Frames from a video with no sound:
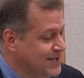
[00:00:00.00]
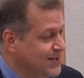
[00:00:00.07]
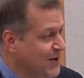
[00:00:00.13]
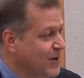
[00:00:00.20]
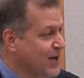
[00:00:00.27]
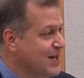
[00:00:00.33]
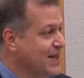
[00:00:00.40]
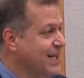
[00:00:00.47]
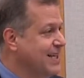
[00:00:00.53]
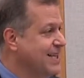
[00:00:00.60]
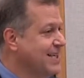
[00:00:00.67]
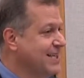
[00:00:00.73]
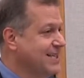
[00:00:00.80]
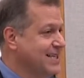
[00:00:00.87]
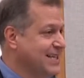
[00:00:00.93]
So I
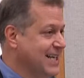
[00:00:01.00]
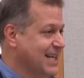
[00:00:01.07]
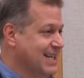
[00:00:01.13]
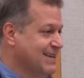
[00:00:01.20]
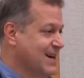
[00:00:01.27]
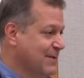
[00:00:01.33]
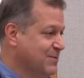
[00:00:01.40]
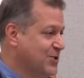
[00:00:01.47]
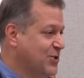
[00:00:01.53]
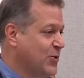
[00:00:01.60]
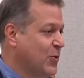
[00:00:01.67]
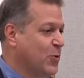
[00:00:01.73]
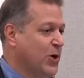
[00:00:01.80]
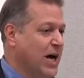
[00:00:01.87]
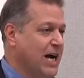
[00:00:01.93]
think that I'm
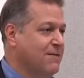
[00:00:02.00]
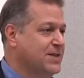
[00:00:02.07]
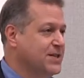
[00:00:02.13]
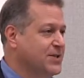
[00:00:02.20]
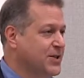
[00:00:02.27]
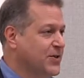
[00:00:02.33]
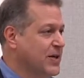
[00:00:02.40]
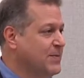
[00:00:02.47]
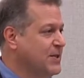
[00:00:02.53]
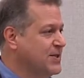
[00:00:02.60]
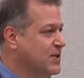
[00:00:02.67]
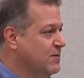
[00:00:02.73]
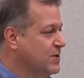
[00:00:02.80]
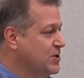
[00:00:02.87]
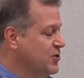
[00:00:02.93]
sure we'll have
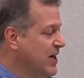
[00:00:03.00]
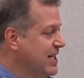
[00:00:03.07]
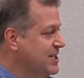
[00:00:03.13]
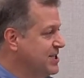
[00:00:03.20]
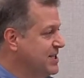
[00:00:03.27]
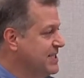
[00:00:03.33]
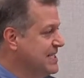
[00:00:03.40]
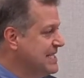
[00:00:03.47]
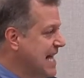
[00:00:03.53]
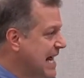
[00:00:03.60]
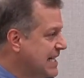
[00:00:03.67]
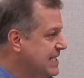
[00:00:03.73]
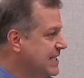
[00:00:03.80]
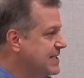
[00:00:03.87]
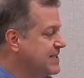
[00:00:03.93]
disagreements over strategies and
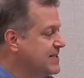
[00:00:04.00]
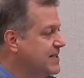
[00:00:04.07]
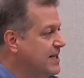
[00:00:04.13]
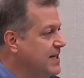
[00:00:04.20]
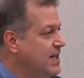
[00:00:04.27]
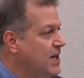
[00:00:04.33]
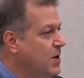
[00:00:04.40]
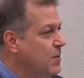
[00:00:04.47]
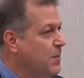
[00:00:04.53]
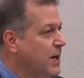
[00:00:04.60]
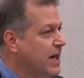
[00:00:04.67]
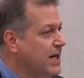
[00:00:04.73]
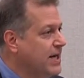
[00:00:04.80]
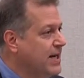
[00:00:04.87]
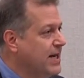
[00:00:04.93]
tactics,
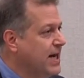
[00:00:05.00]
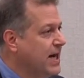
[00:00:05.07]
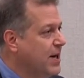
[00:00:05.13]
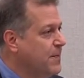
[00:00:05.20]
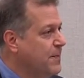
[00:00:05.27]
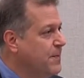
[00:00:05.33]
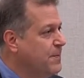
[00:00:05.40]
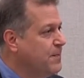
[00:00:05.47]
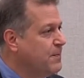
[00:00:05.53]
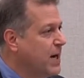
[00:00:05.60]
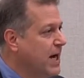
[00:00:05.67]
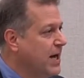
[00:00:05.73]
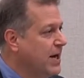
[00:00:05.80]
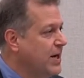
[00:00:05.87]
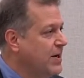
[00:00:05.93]
but um,
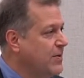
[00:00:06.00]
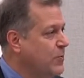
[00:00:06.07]
my